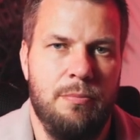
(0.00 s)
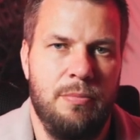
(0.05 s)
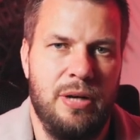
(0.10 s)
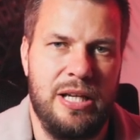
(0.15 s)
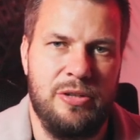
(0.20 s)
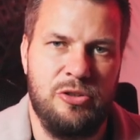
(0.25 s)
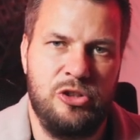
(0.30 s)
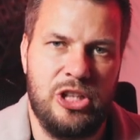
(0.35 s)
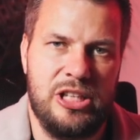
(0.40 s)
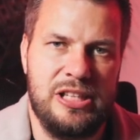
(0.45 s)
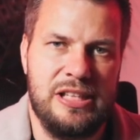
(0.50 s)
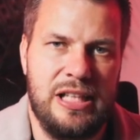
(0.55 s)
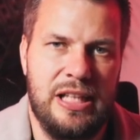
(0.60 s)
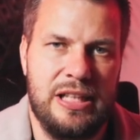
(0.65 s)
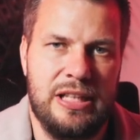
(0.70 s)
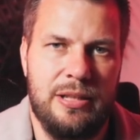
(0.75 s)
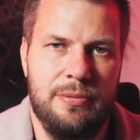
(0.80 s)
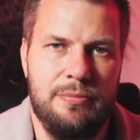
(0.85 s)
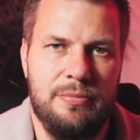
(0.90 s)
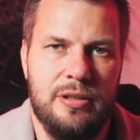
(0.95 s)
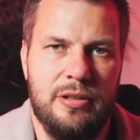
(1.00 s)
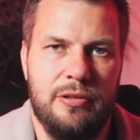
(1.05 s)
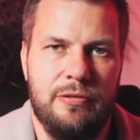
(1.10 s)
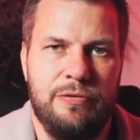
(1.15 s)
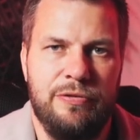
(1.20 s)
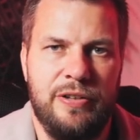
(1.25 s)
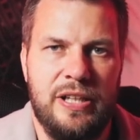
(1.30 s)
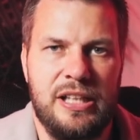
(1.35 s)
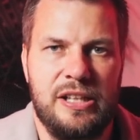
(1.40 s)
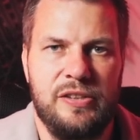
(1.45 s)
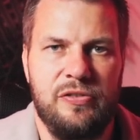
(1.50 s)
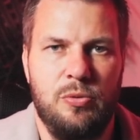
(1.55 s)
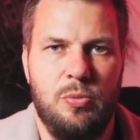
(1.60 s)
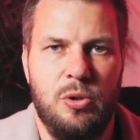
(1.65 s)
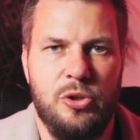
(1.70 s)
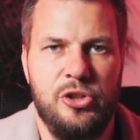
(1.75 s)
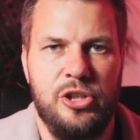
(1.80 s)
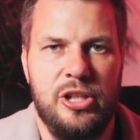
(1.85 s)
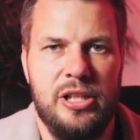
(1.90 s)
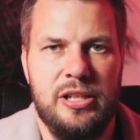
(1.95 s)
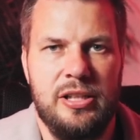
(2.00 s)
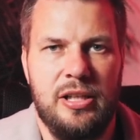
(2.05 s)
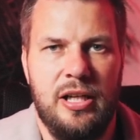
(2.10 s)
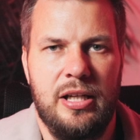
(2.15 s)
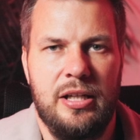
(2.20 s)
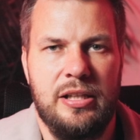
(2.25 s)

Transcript: My name is Jason Cunningham, thanks for watching,